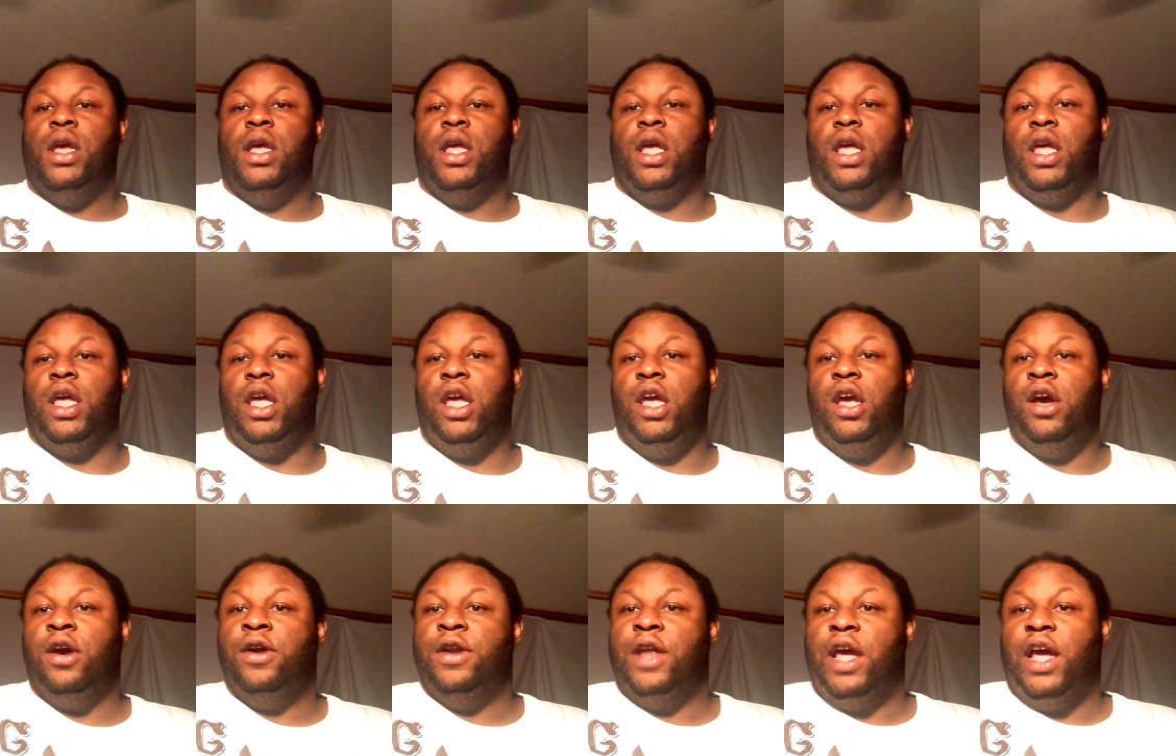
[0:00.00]

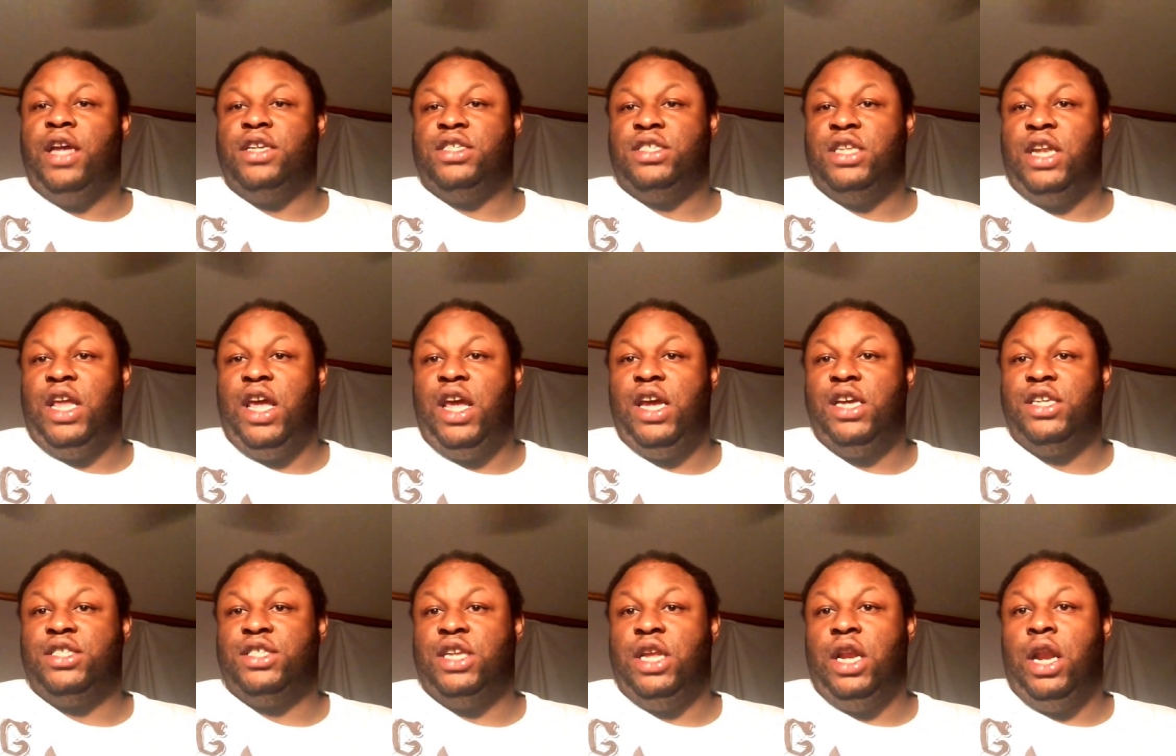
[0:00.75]
Ew, that's
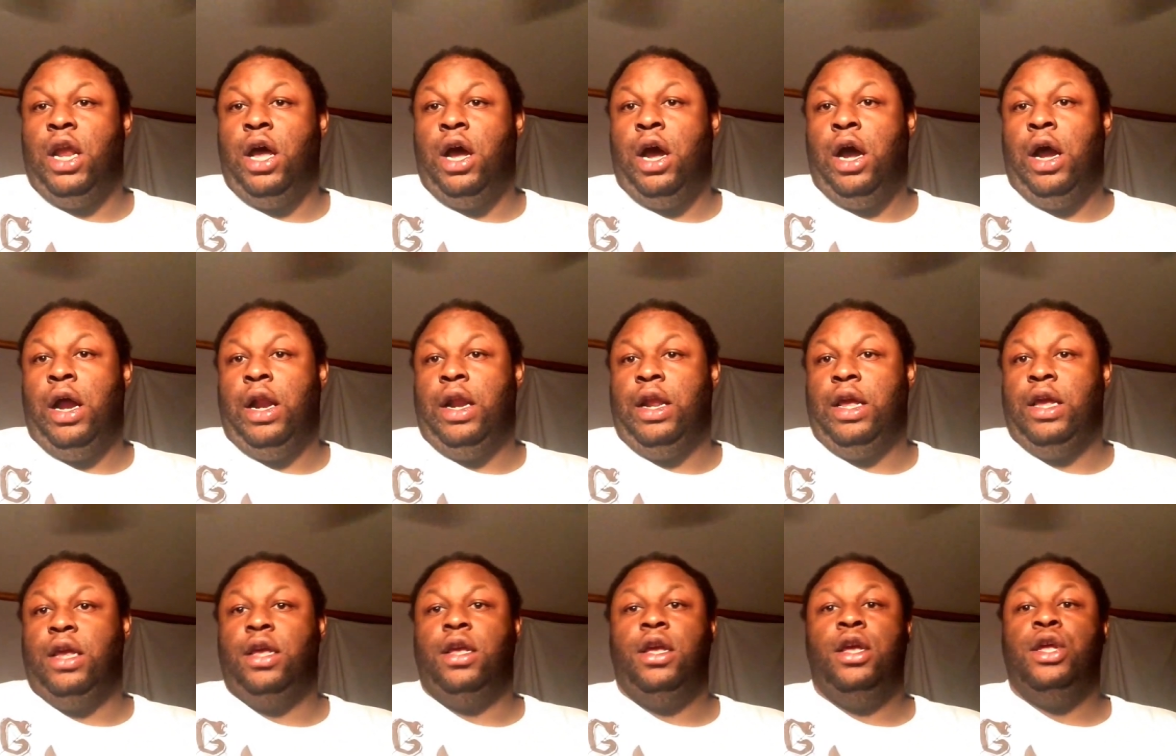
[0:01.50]
nasty,
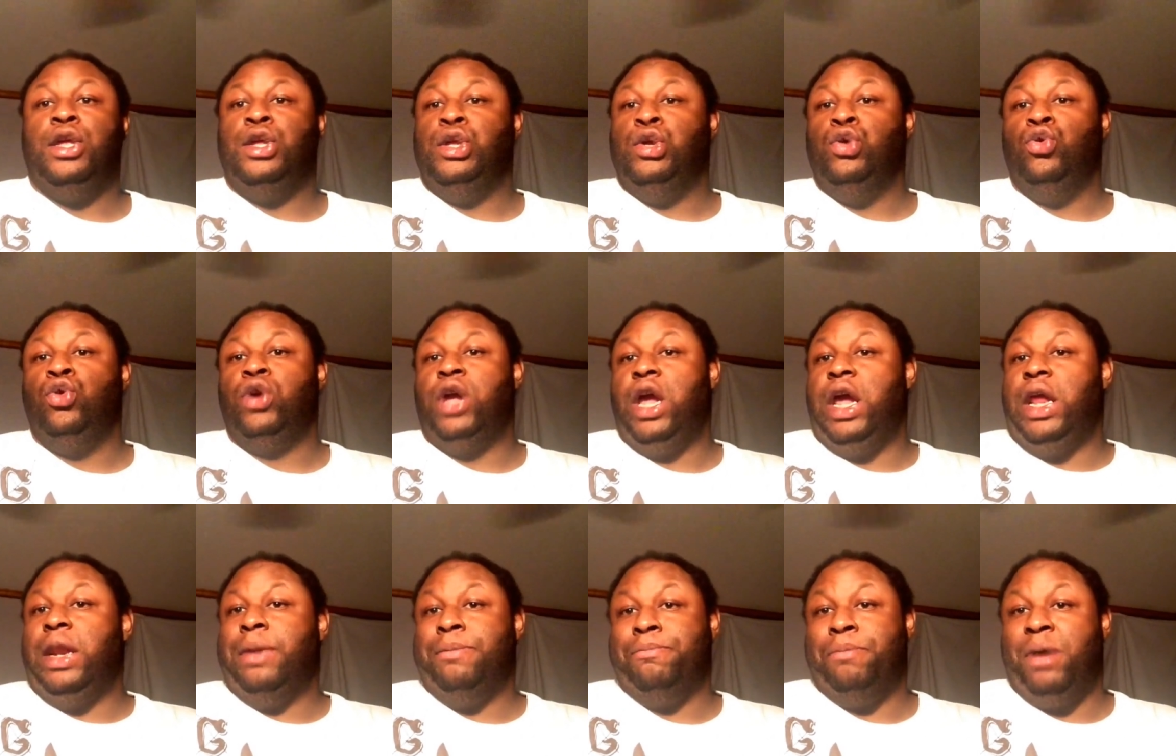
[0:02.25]
Lani. You
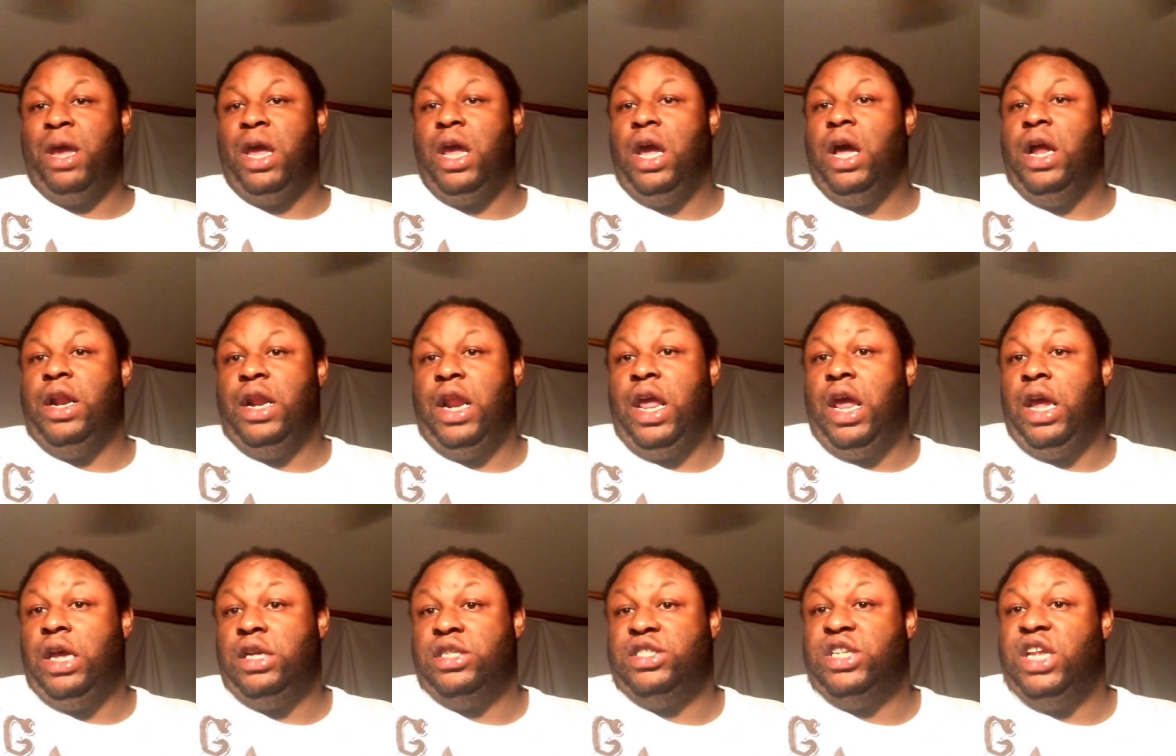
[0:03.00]
getting bare
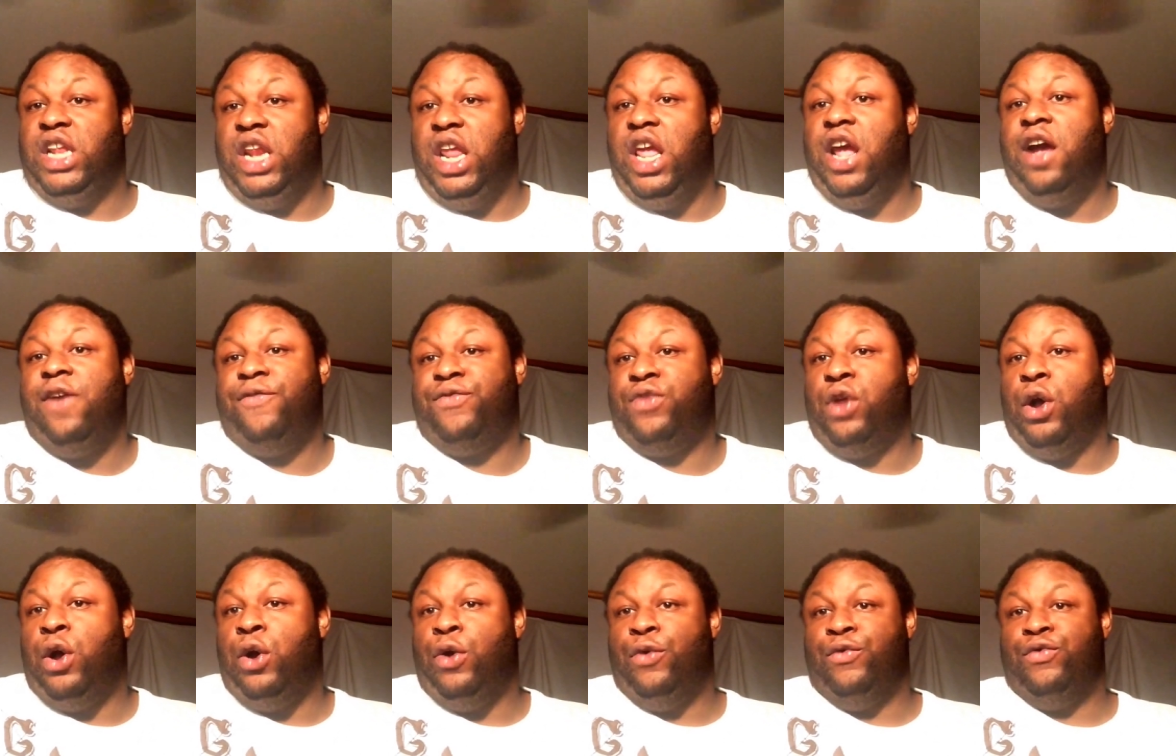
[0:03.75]
nasty
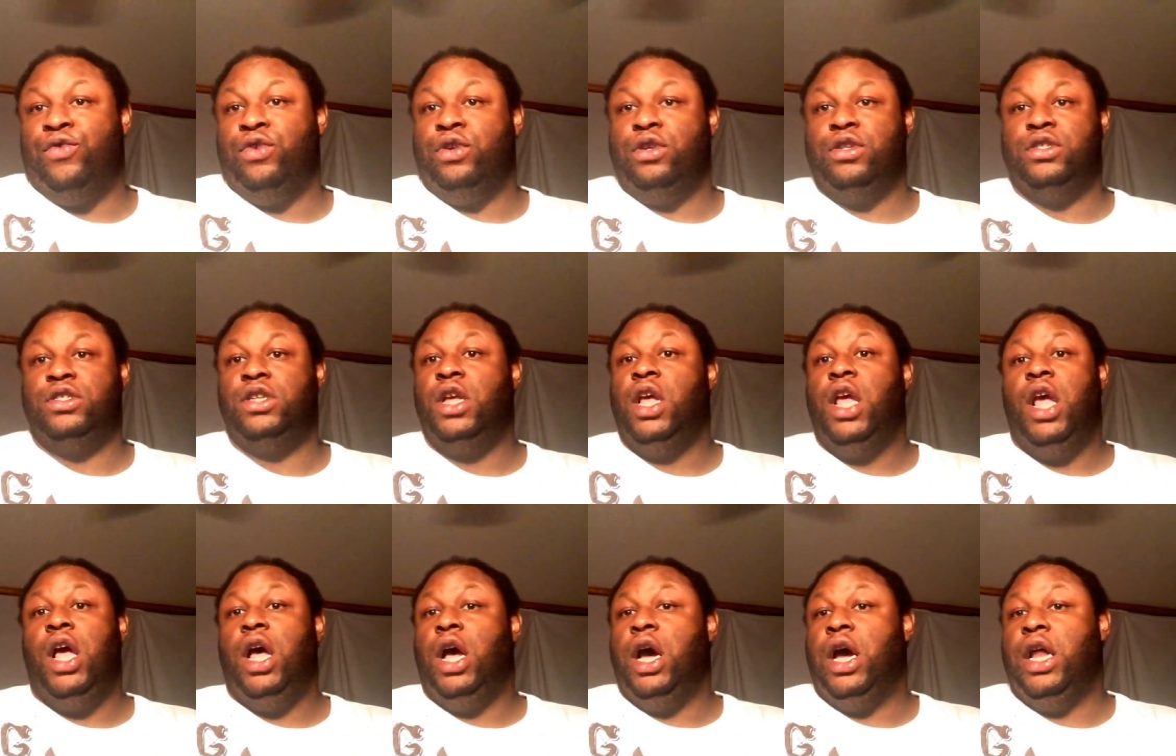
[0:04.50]
leftovers.
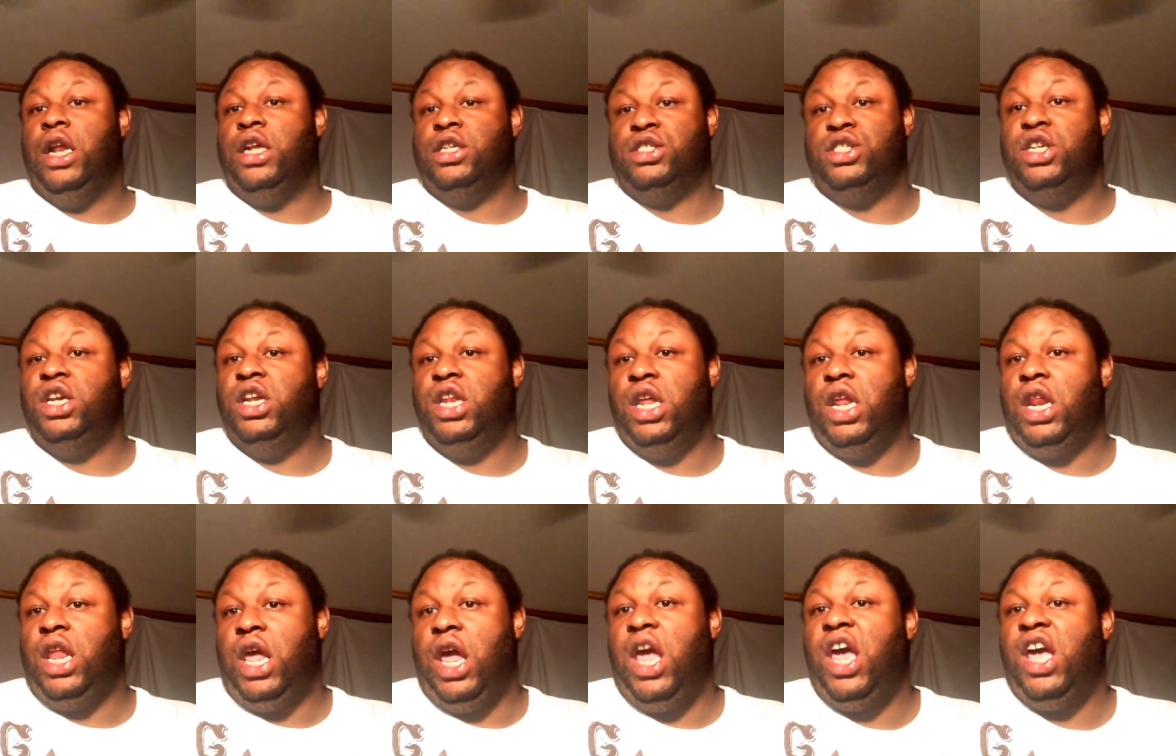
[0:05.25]
Honey, she
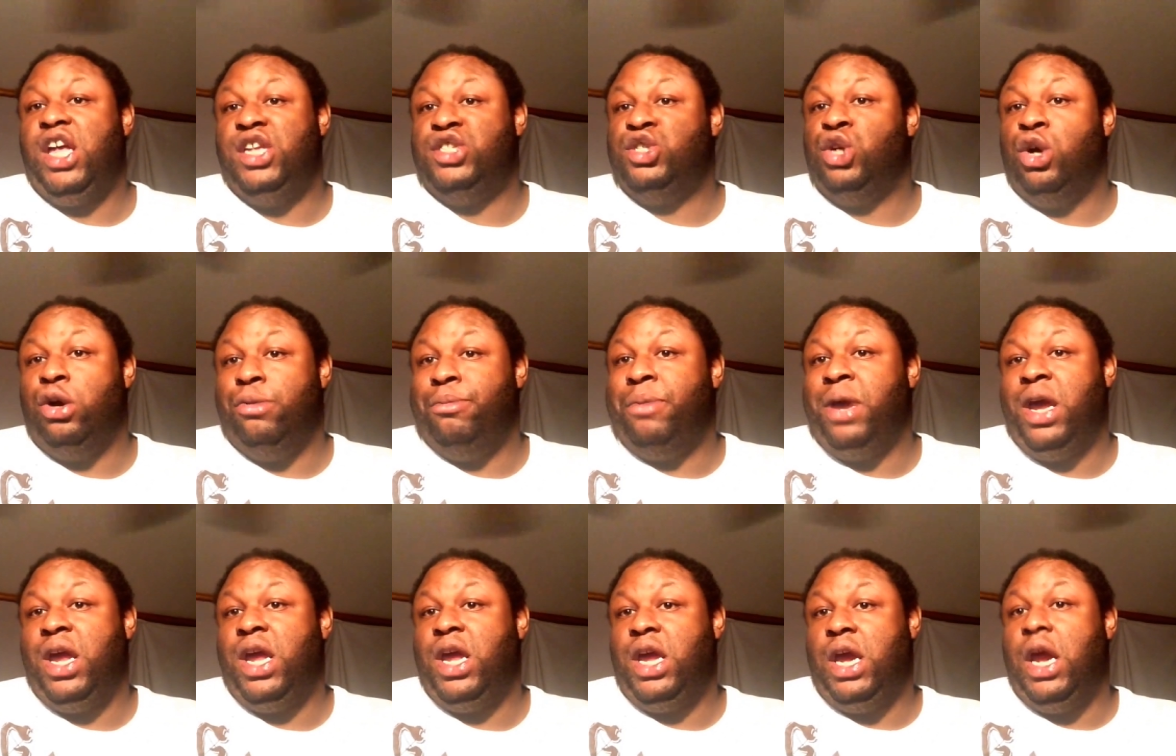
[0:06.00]
didn't have your
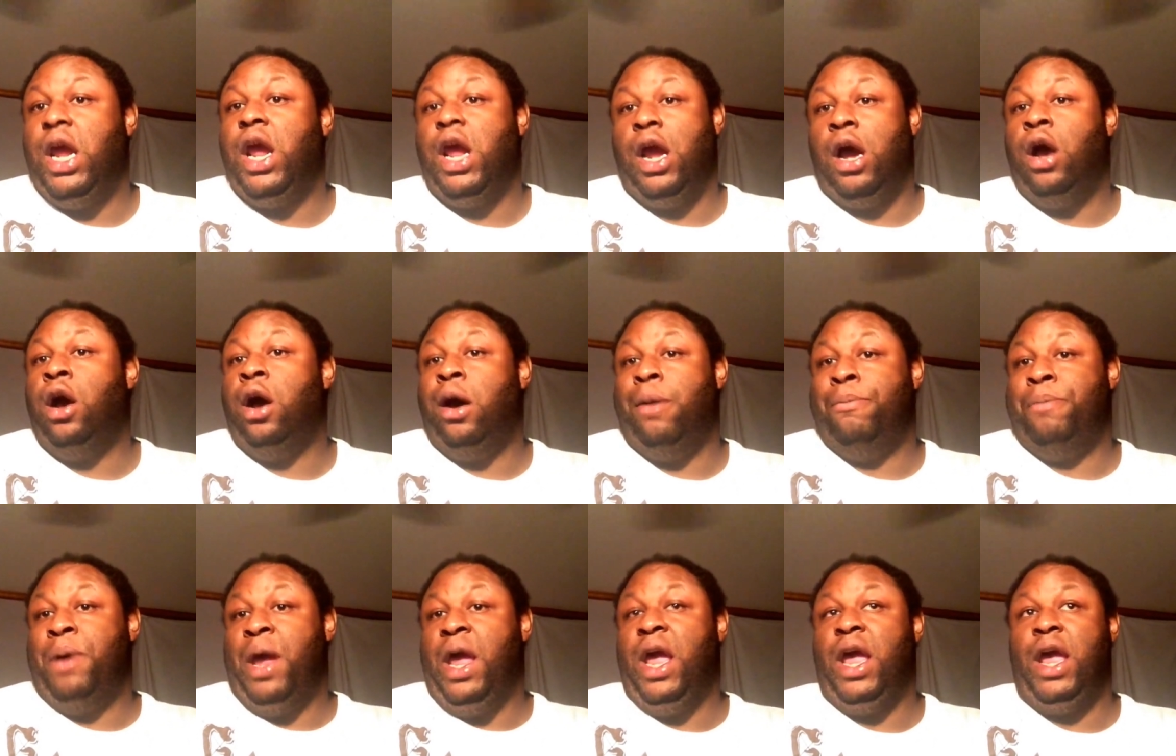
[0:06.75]
man in her
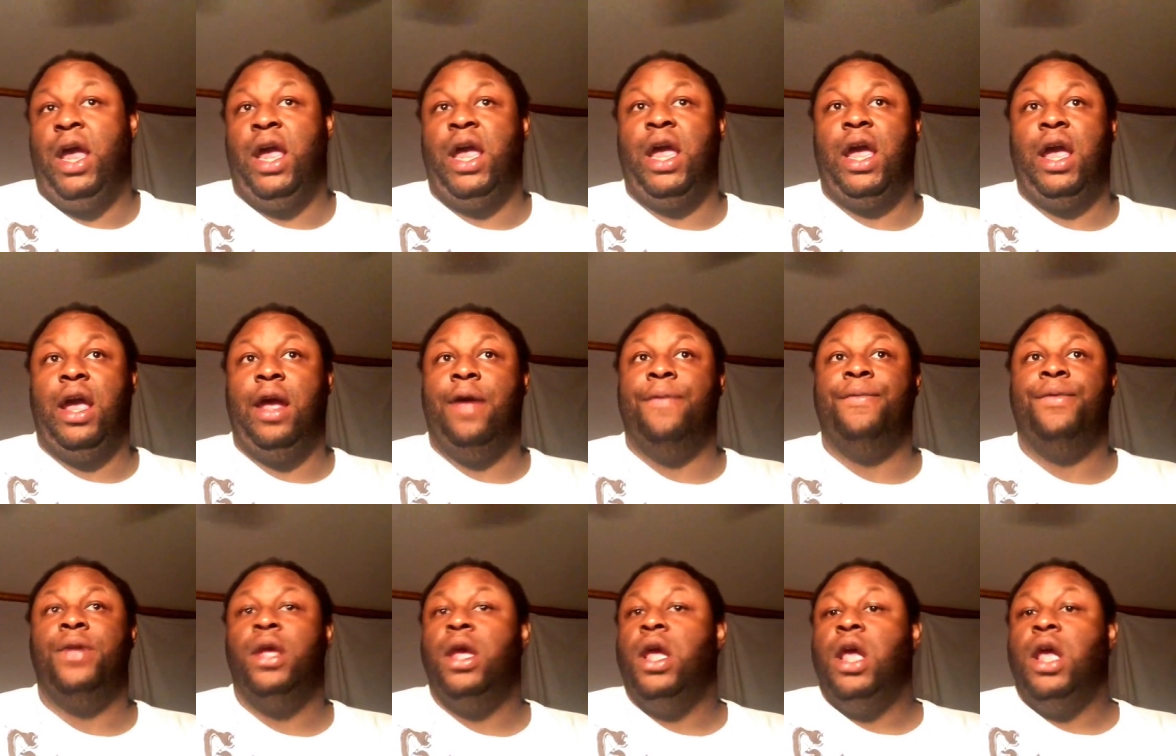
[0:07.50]
bed.